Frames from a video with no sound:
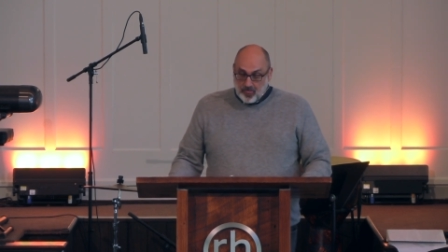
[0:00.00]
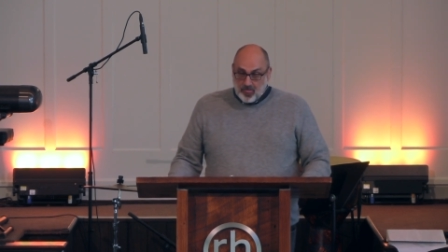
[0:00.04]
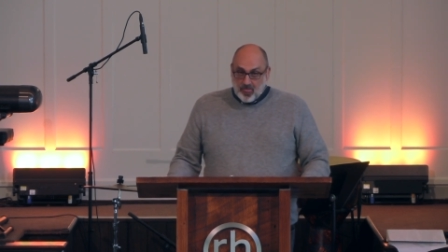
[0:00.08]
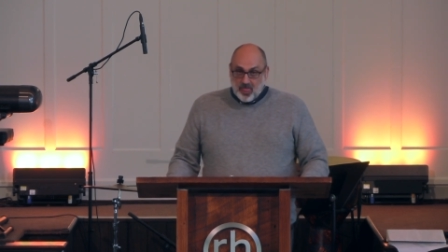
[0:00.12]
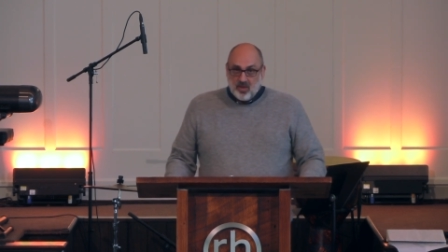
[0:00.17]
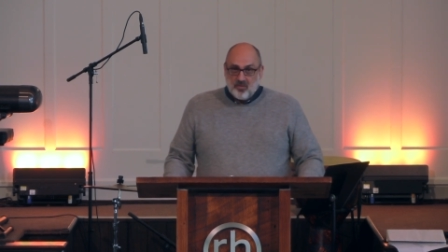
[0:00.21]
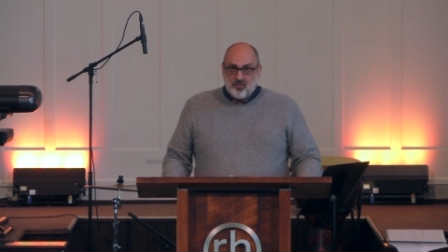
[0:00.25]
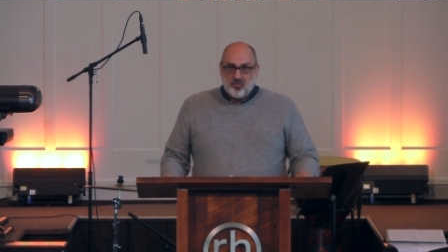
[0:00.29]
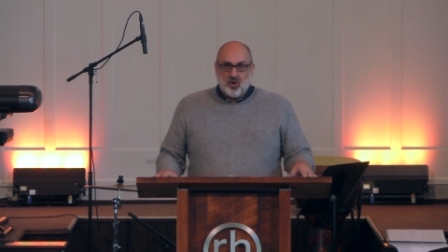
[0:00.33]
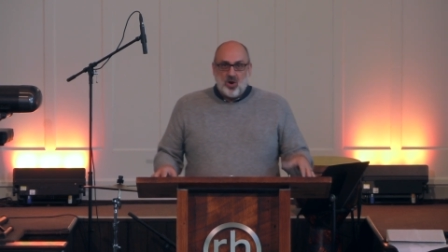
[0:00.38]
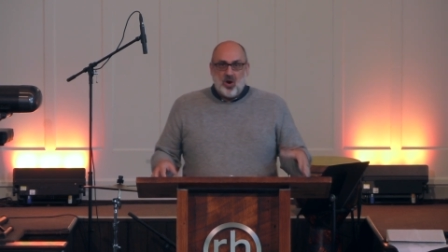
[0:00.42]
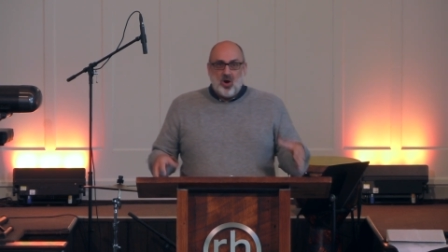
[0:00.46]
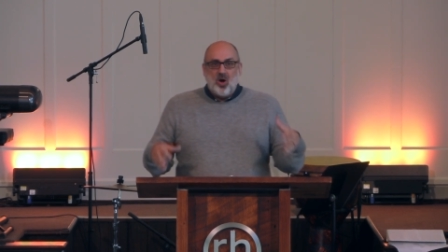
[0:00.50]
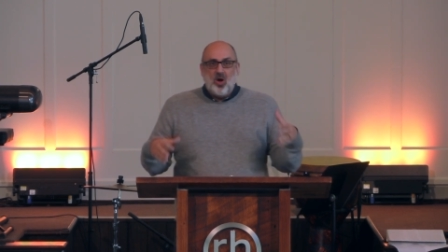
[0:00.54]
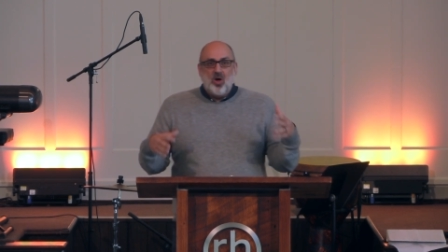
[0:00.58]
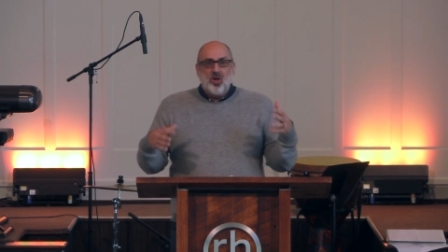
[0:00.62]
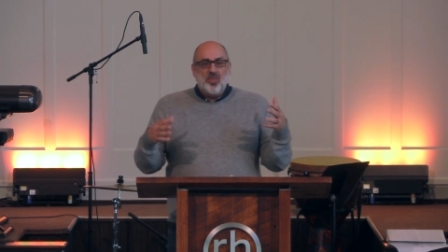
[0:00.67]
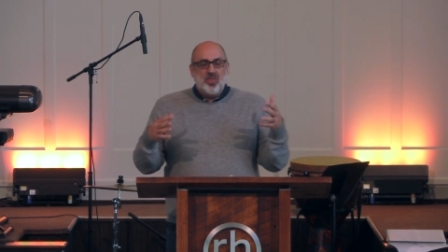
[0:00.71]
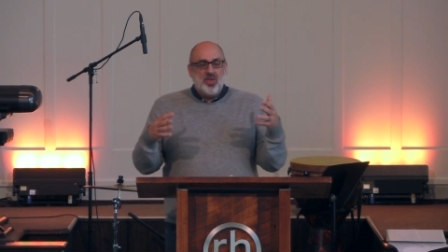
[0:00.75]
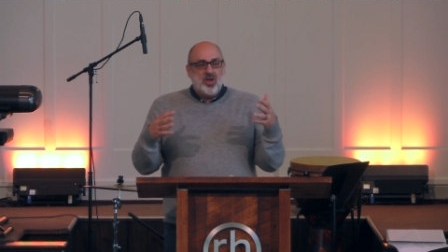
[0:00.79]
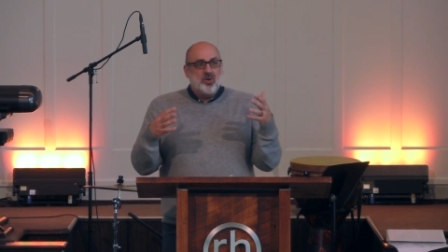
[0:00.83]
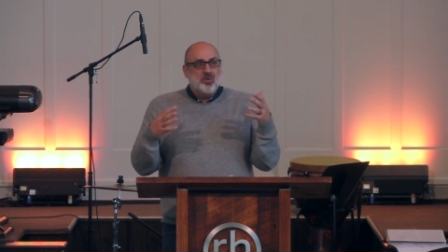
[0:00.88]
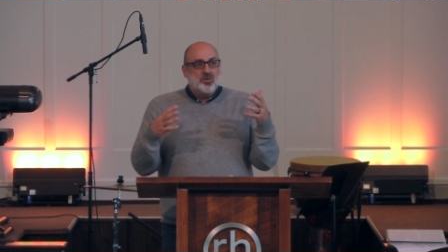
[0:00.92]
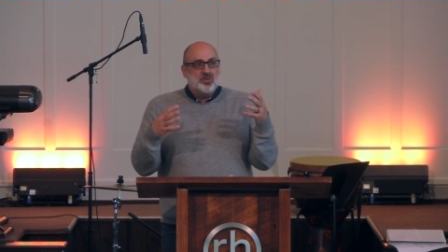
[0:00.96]
for all
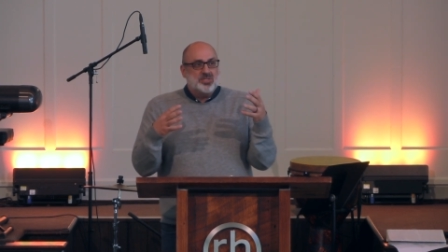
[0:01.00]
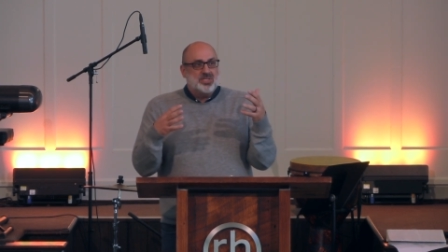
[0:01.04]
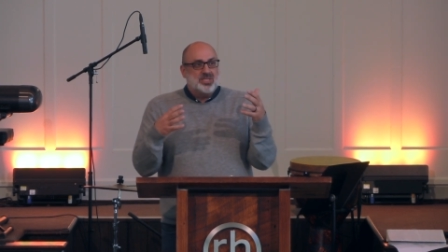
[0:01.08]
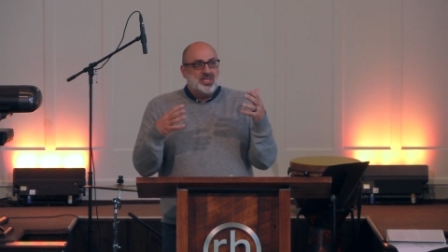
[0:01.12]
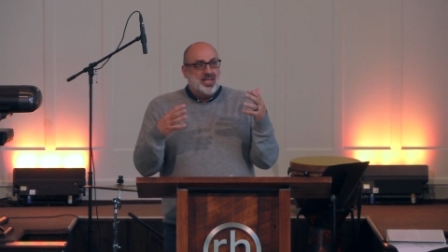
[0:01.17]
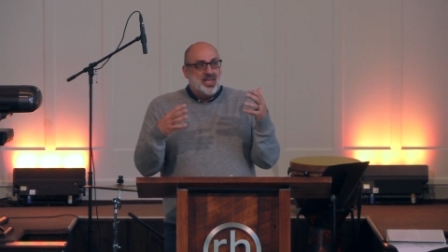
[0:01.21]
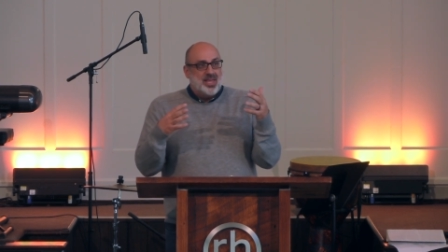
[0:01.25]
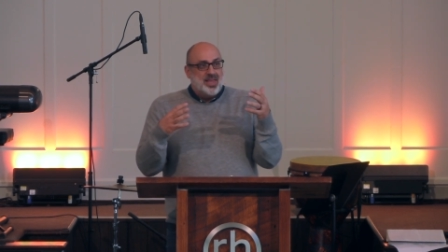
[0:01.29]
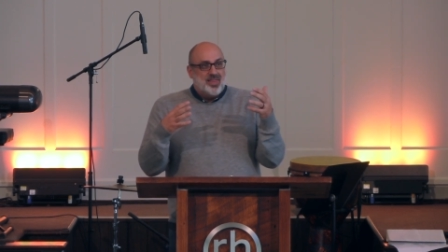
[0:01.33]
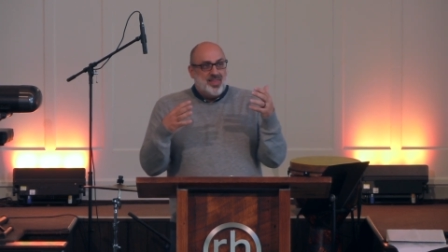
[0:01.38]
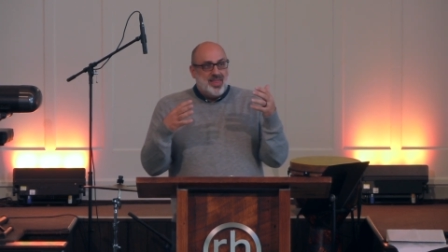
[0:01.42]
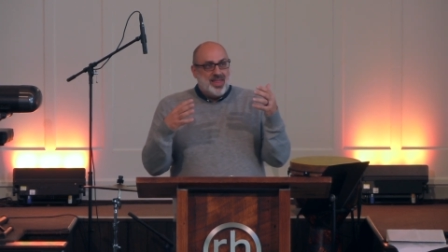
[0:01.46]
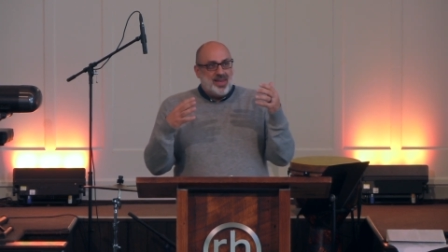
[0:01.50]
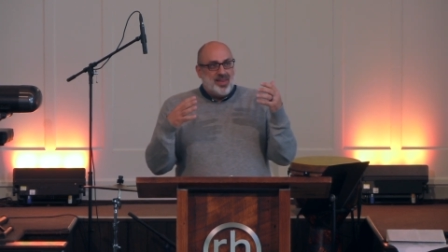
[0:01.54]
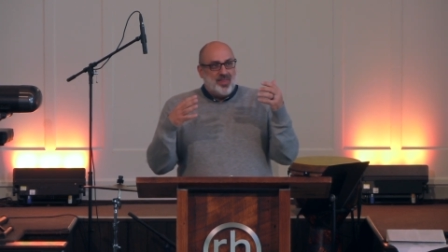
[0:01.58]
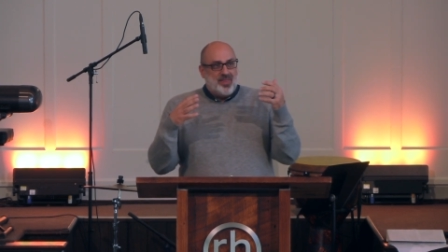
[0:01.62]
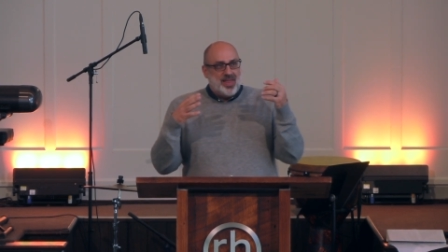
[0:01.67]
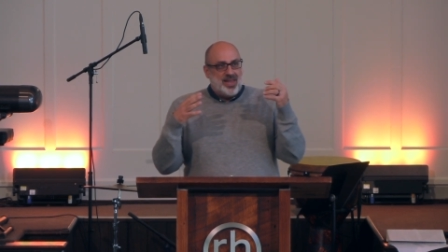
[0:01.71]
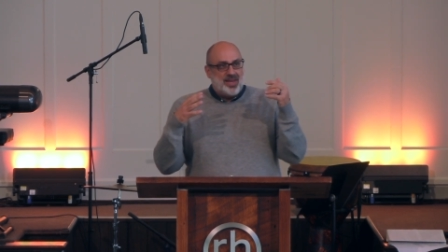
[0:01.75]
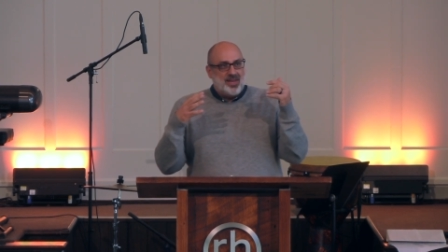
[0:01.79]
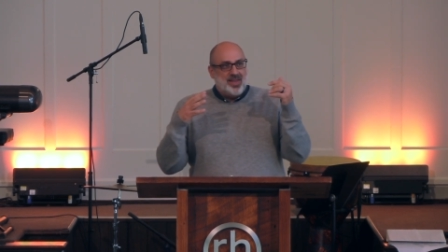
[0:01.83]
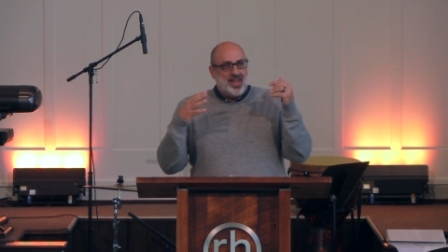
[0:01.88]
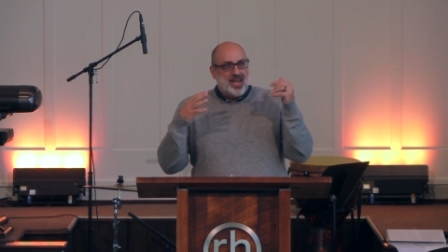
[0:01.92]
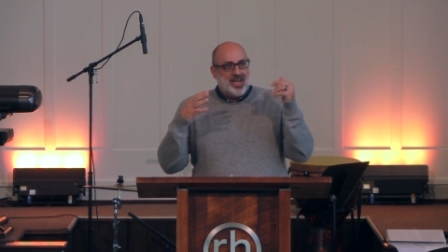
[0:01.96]
those that,
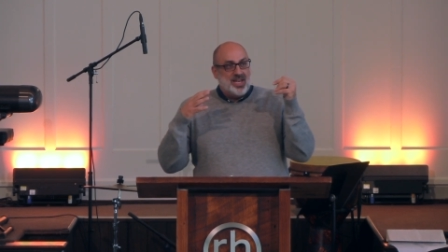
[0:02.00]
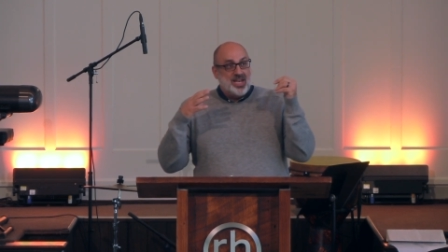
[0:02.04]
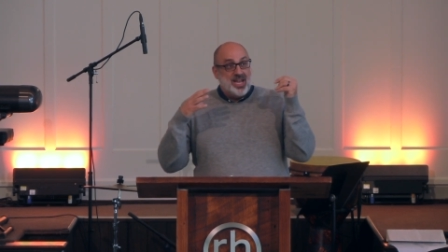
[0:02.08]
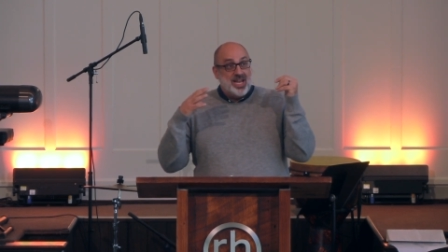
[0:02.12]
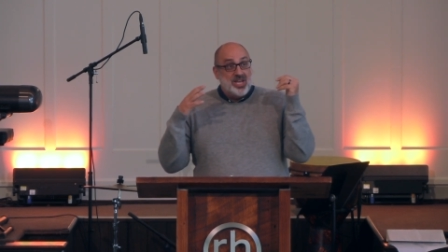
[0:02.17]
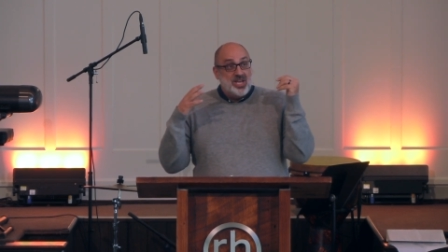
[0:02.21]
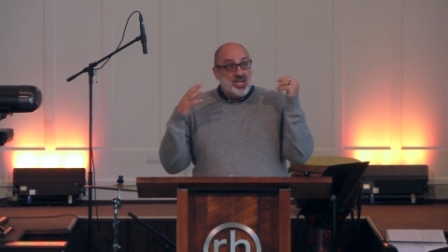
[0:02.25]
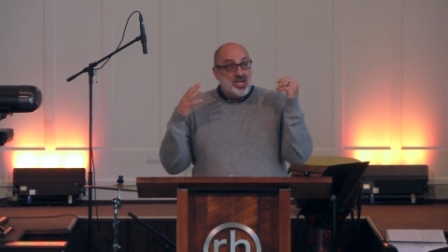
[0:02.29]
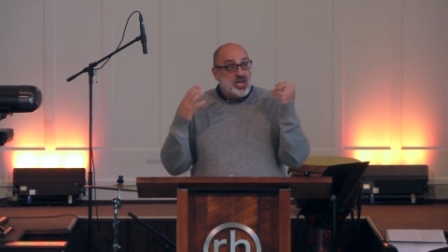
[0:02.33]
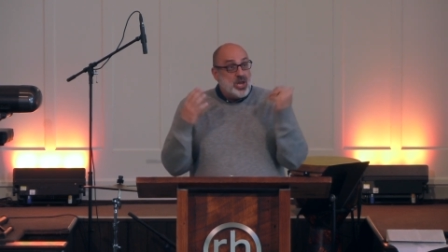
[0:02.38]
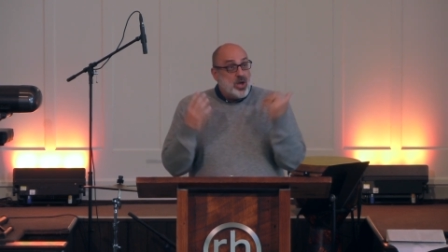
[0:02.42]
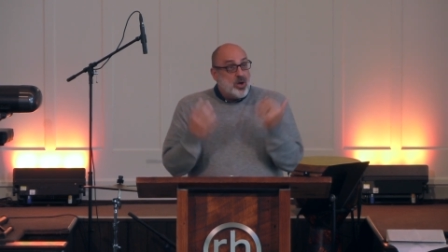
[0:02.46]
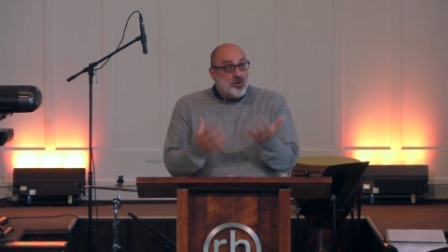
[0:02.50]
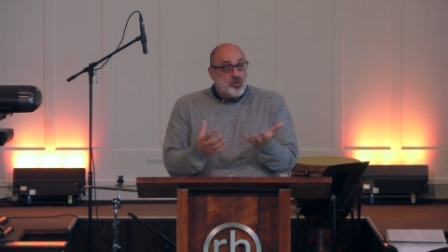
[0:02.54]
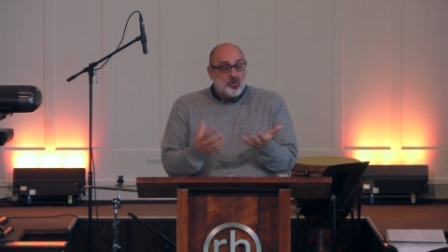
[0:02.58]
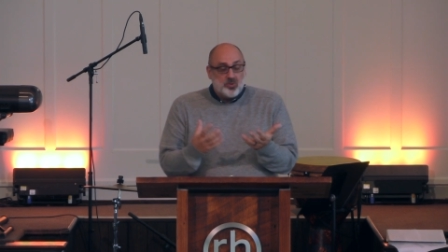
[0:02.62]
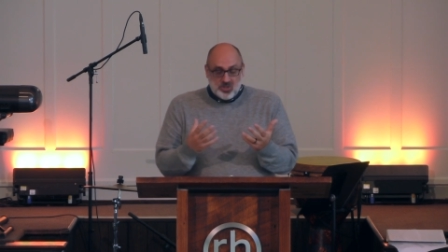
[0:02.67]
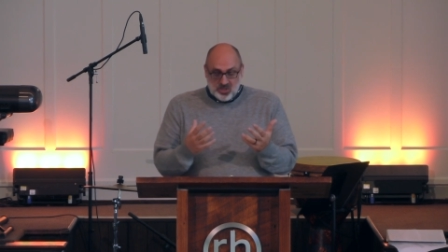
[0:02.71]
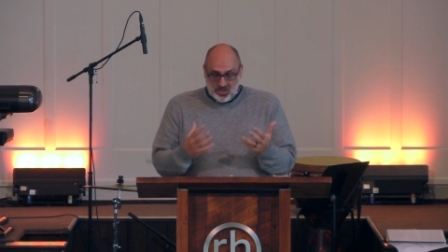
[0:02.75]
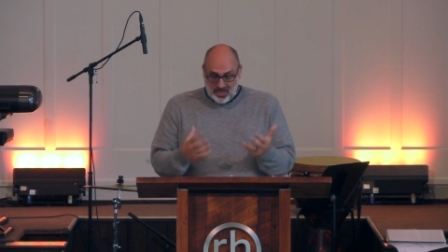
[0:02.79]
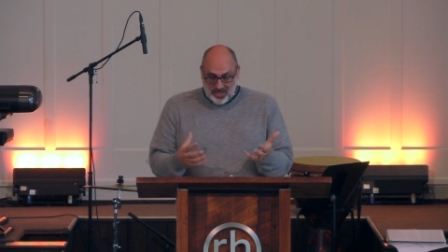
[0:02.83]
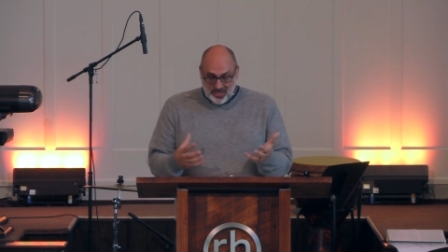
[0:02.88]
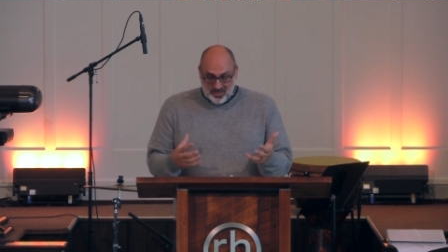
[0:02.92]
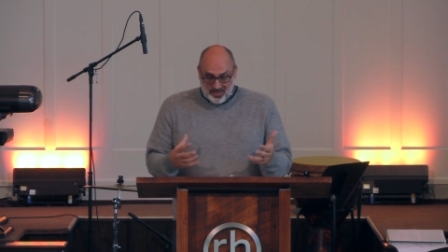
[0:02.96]
that, that, that know
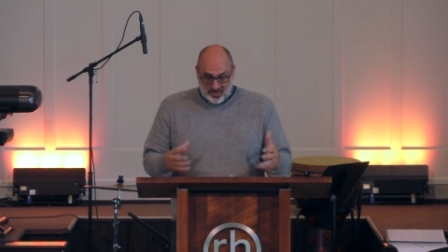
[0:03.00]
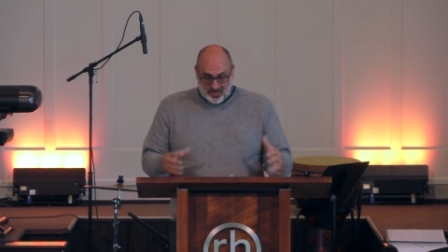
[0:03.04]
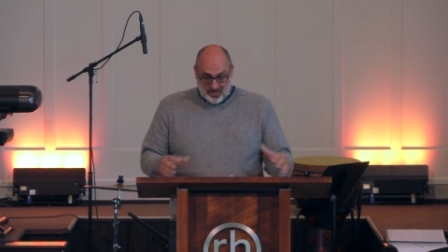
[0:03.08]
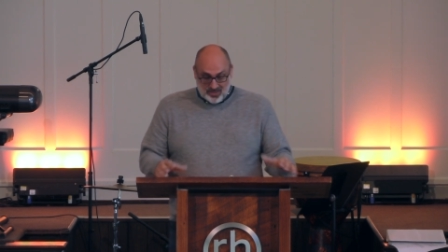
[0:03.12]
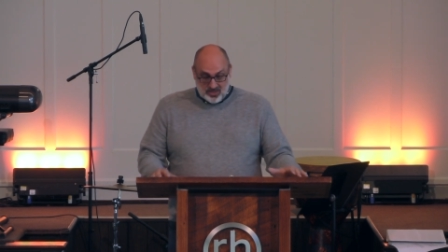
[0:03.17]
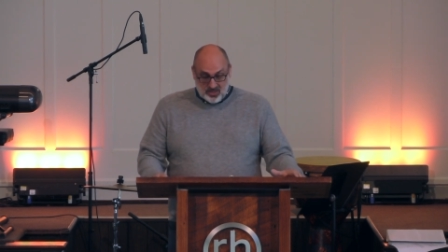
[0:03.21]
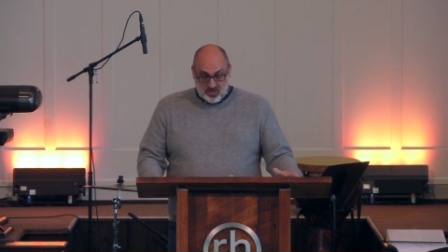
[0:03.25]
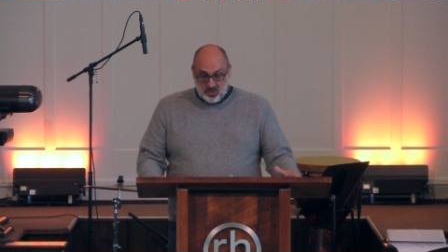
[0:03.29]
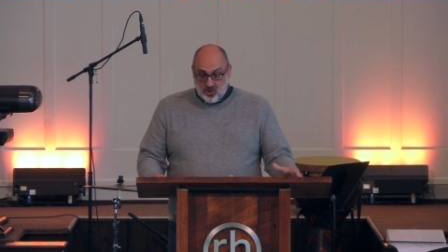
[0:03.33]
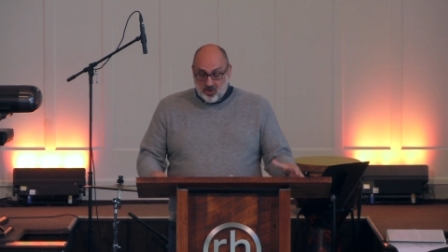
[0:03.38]
Jesus,